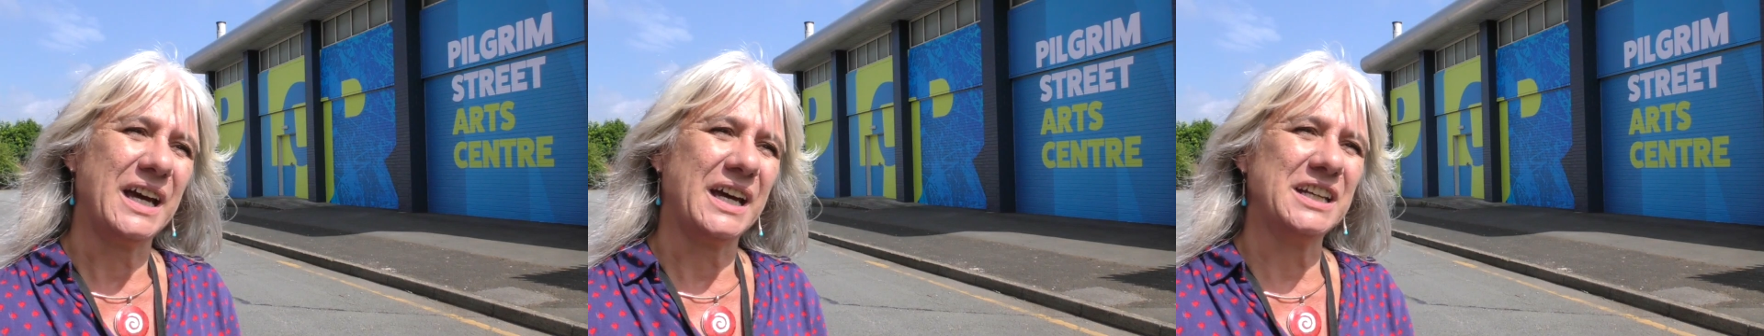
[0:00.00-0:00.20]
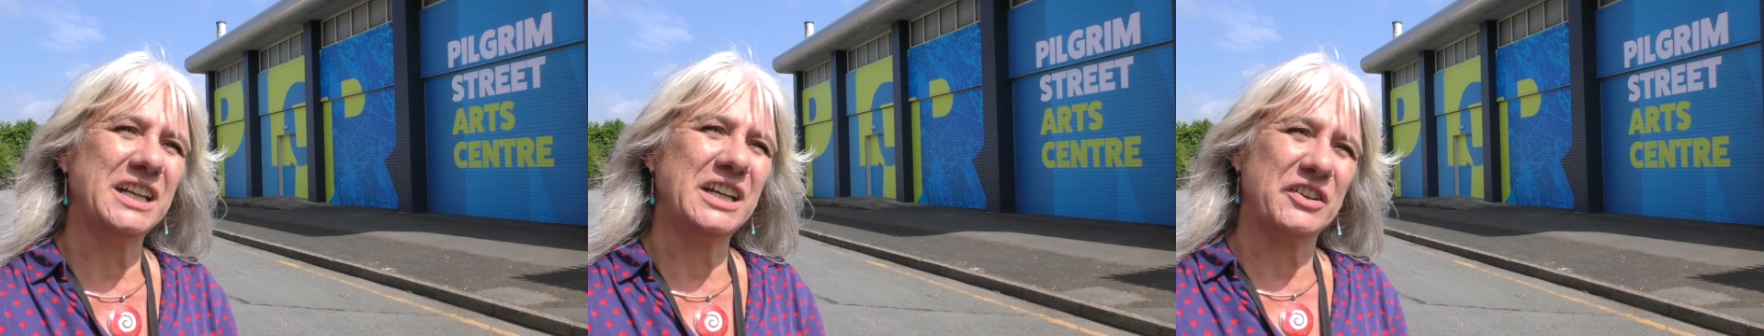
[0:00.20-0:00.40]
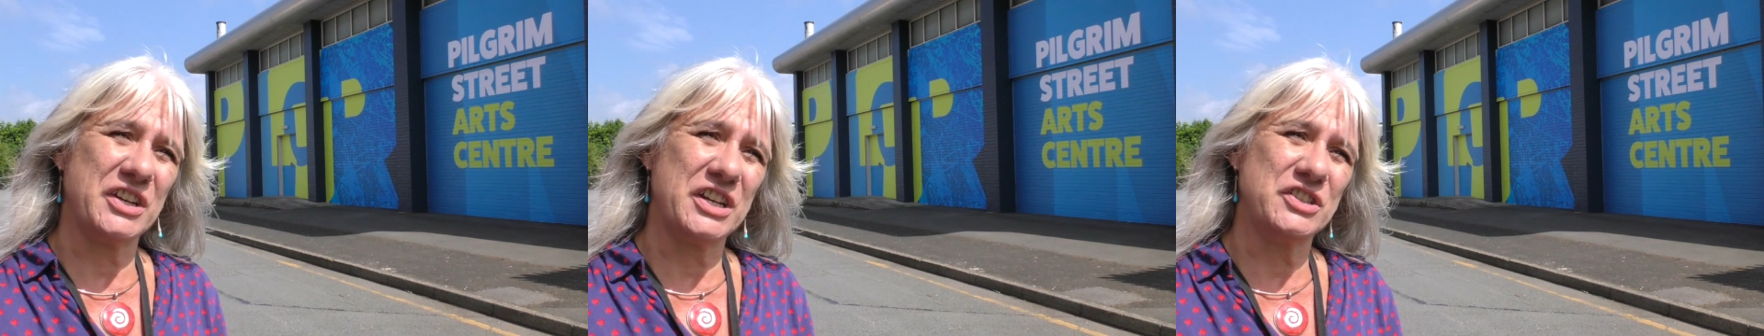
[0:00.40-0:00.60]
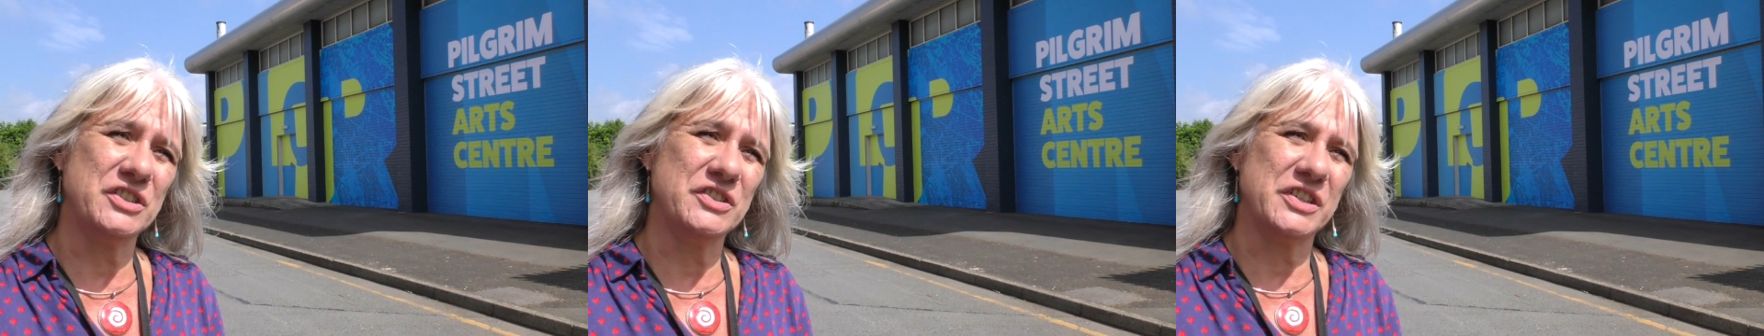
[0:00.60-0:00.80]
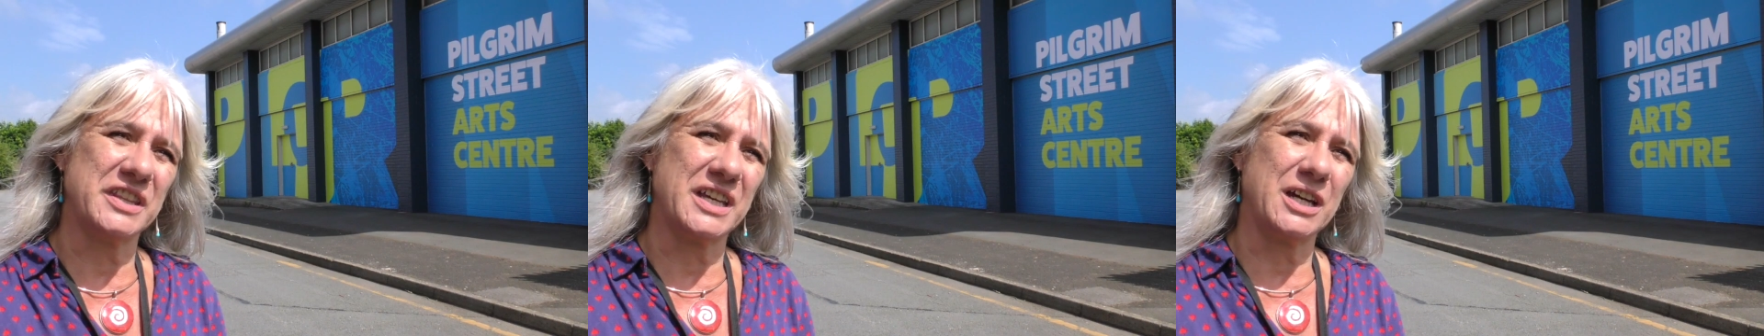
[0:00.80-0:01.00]
And in
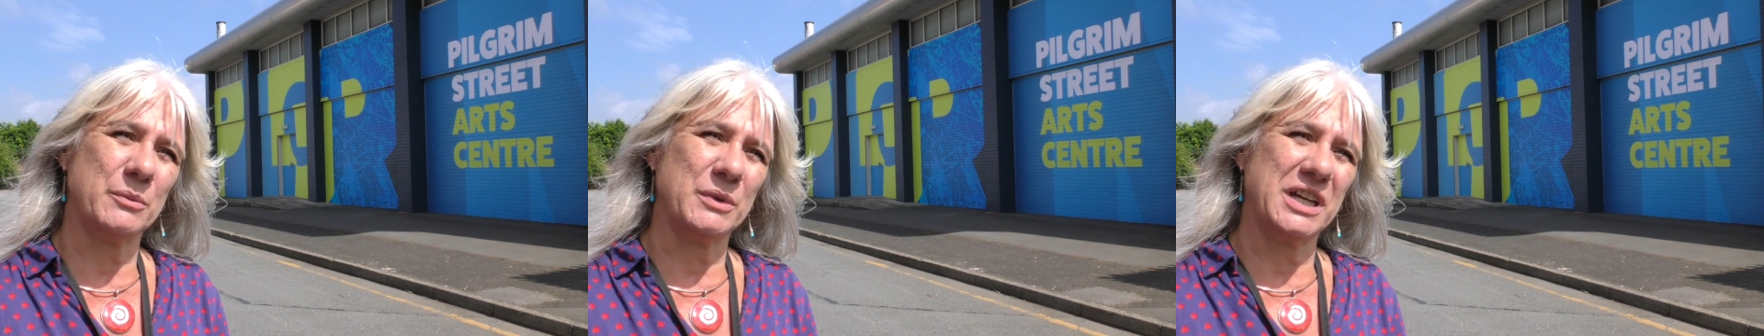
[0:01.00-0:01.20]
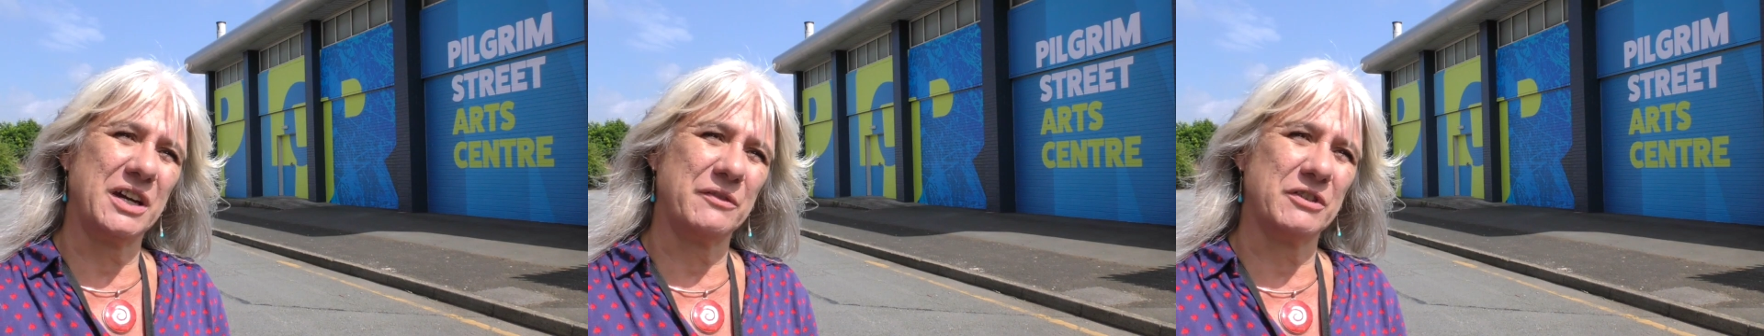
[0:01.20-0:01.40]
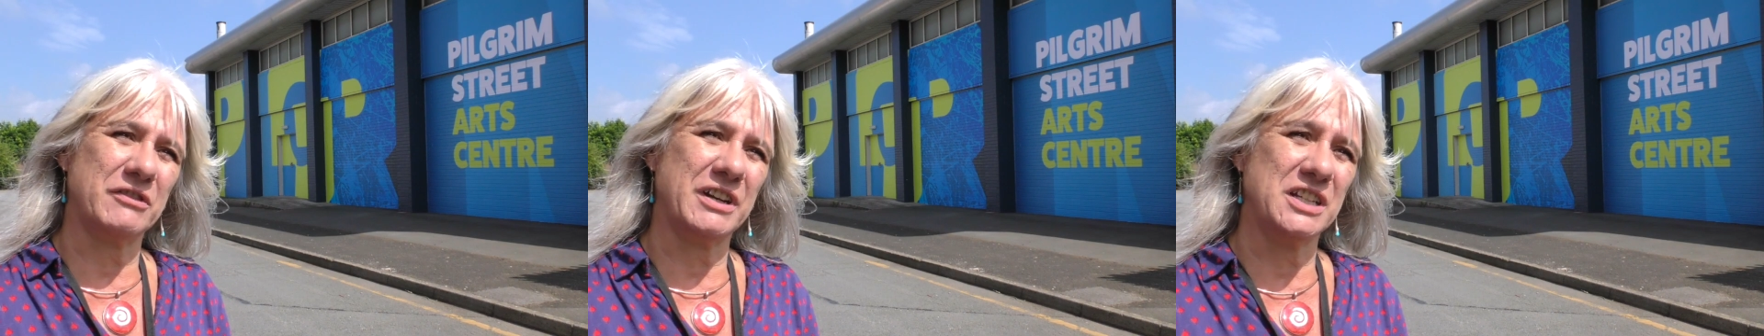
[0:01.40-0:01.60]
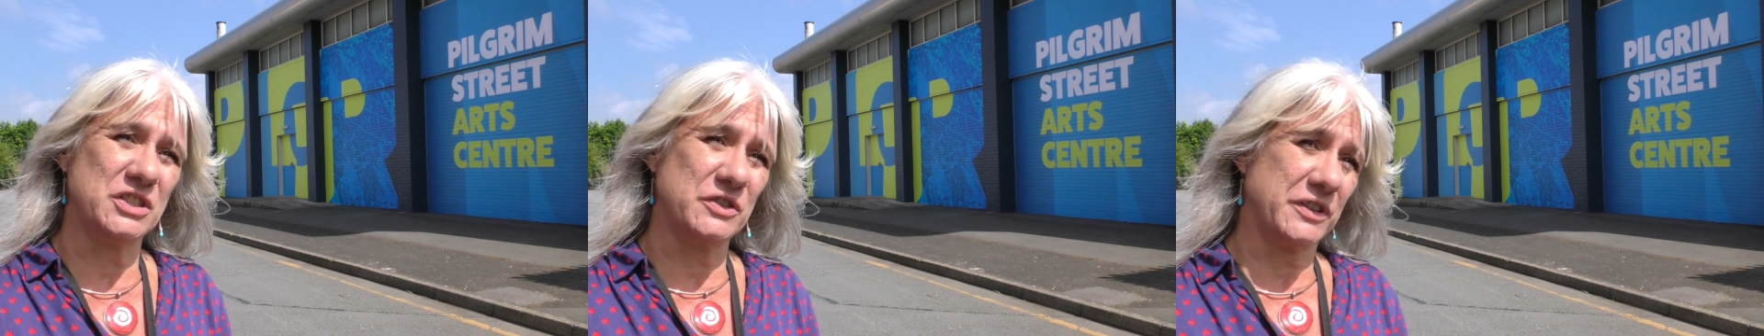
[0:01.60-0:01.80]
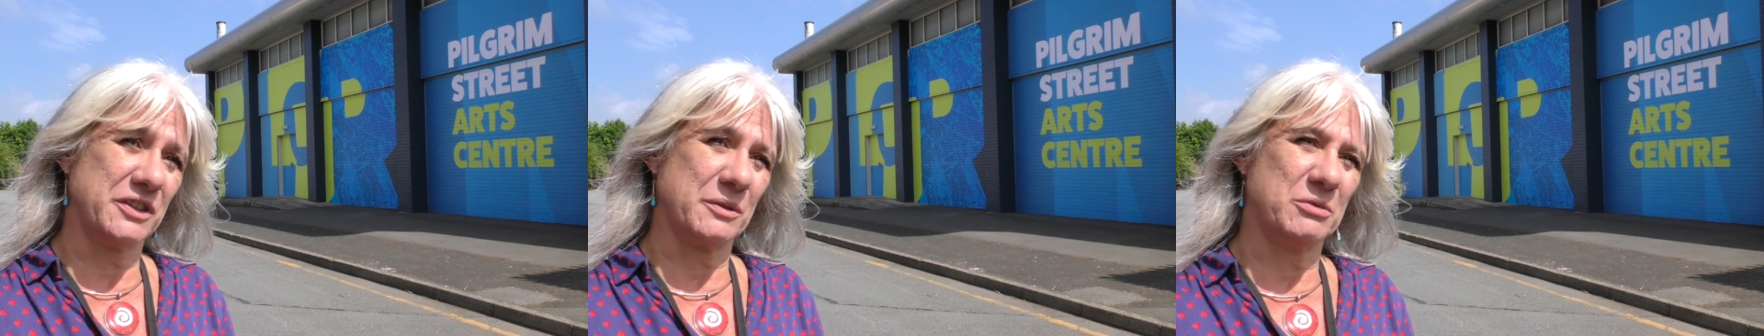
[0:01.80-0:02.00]
addition to that, we have a
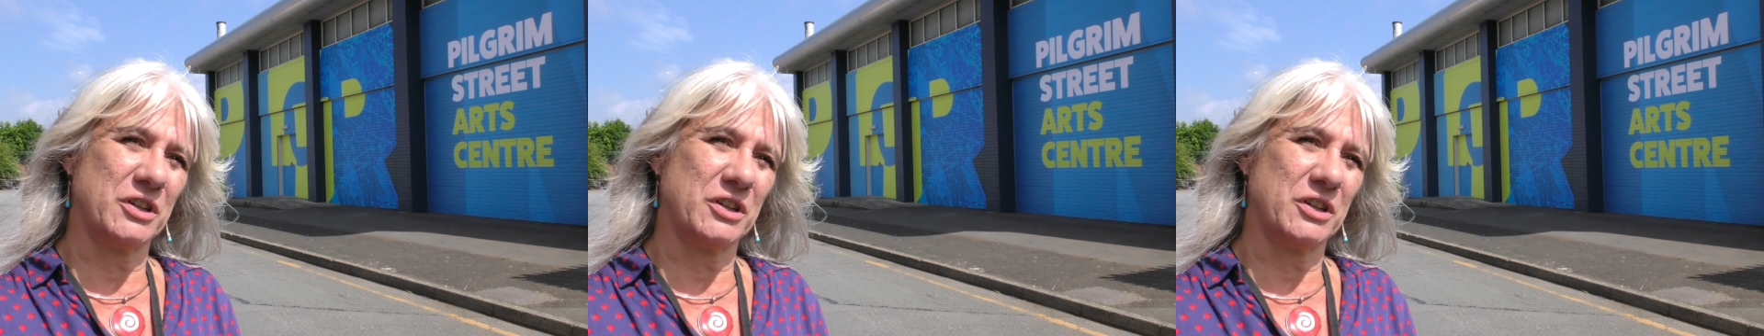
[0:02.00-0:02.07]
range of other